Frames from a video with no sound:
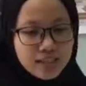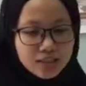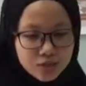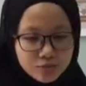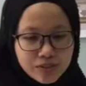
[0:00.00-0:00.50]

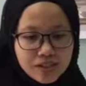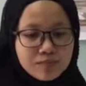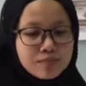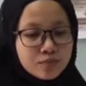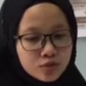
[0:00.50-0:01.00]
needs to be
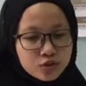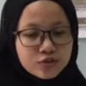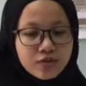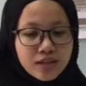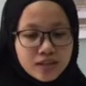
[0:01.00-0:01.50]

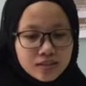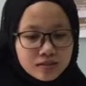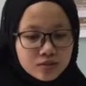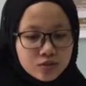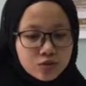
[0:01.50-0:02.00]
improved
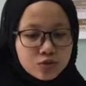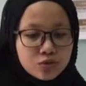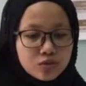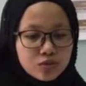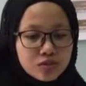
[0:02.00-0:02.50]

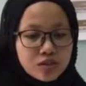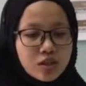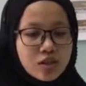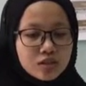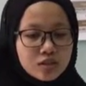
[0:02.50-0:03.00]
in
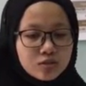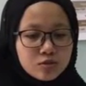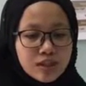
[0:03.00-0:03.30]
order to